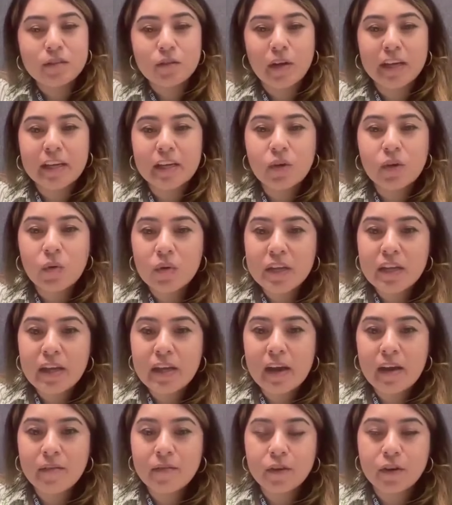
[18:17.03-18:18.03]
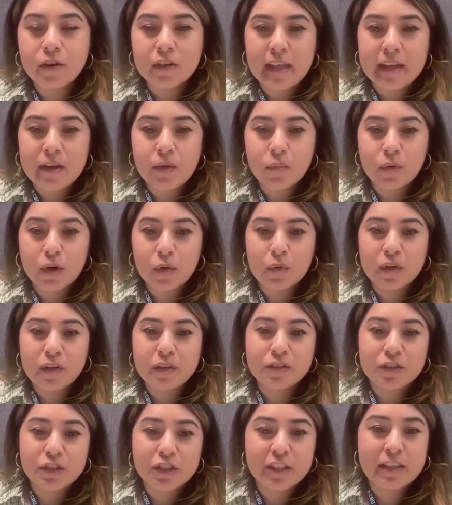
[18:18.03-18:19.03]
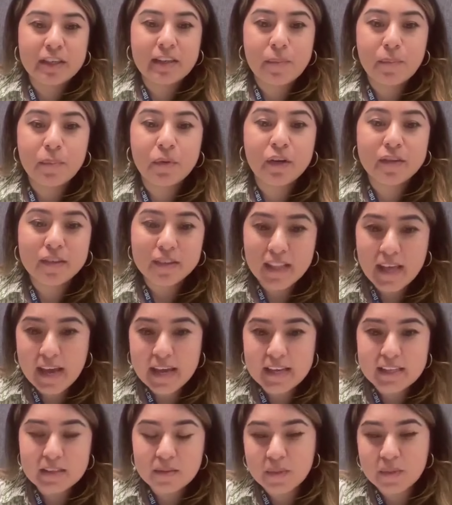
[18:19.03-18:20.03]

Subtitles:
So I can only ever like work with a certain number of clients,